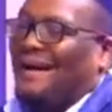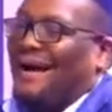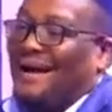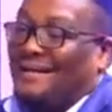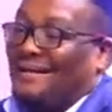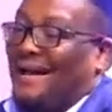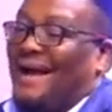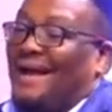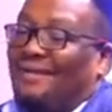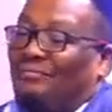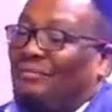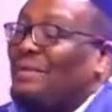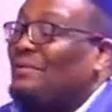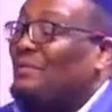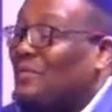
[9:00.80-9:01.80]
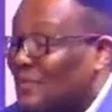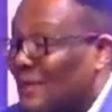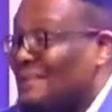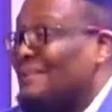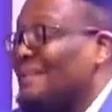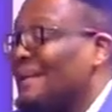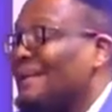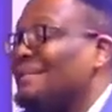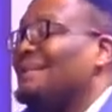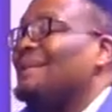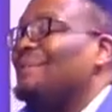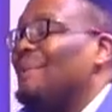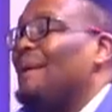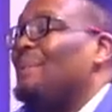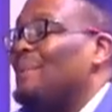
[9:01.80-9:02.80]
I have been
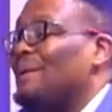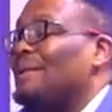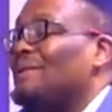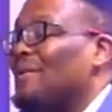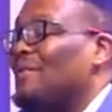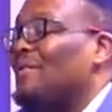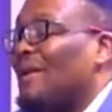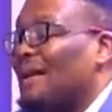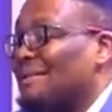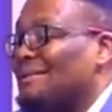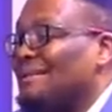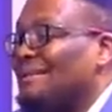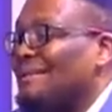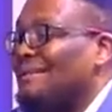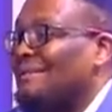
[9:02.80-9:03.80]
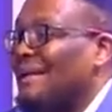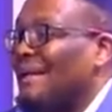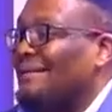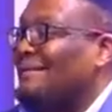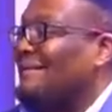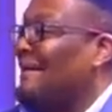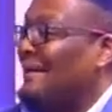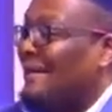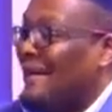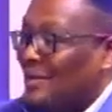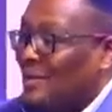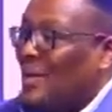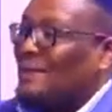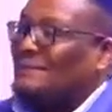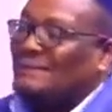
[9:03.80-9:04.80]
fascinated by political facts in this country, and
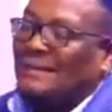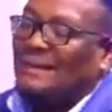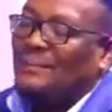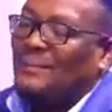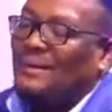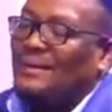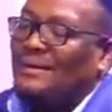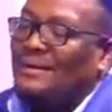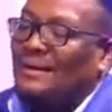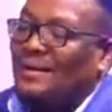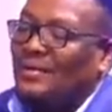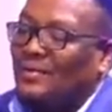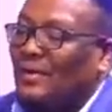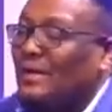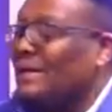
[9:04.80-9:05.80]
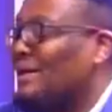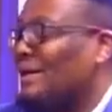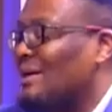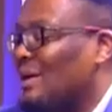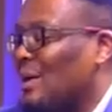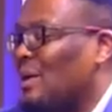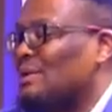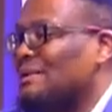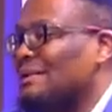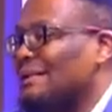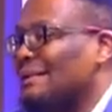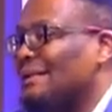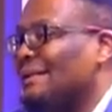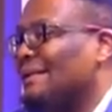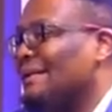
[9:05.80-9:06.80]
I watch them very
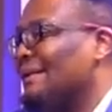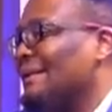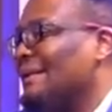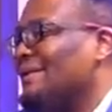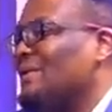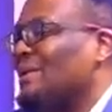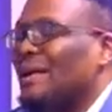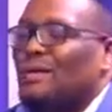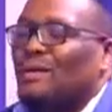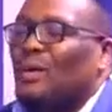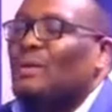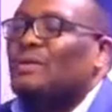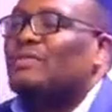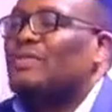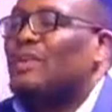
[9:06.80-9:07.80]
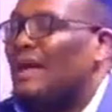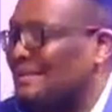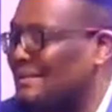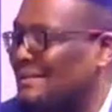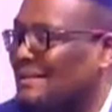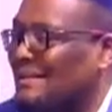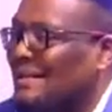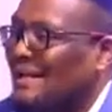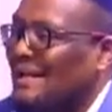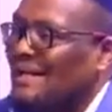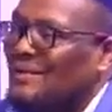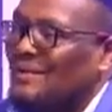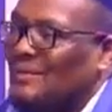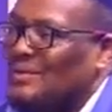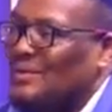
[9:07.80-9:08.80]
closely. You can contrast
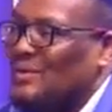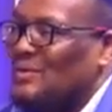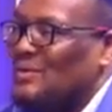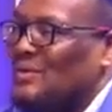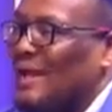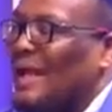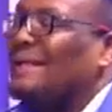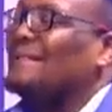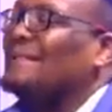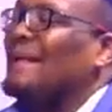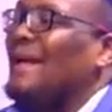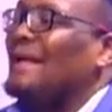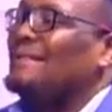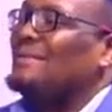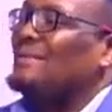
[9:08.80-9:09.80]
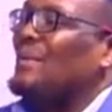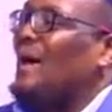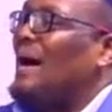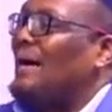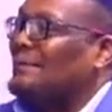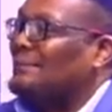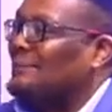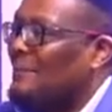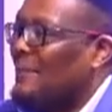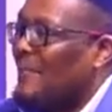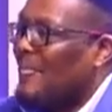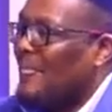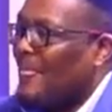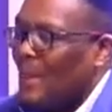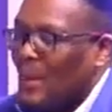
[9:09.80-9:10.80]
to
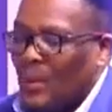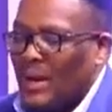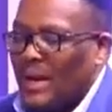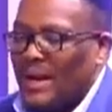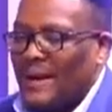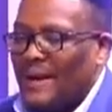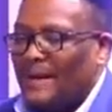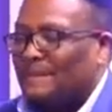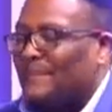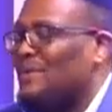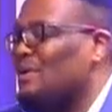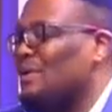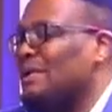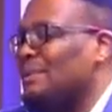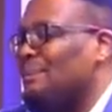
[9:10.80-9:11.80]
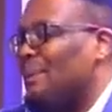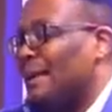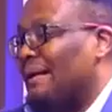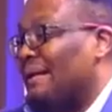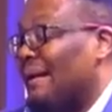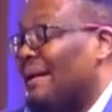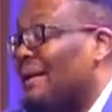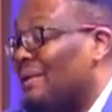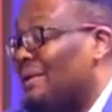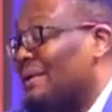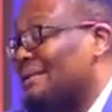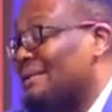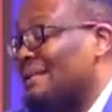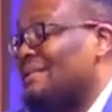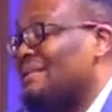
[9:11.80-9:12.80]
1991, where UNIP and an
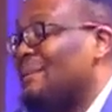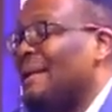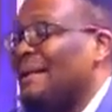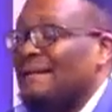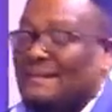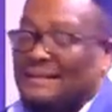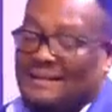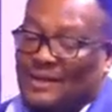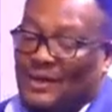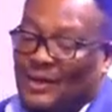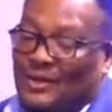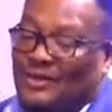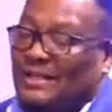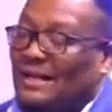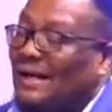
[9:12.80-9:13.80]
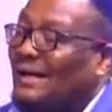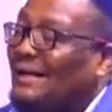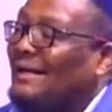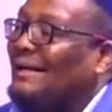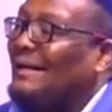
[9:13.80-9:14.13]
elder statesman in Dr.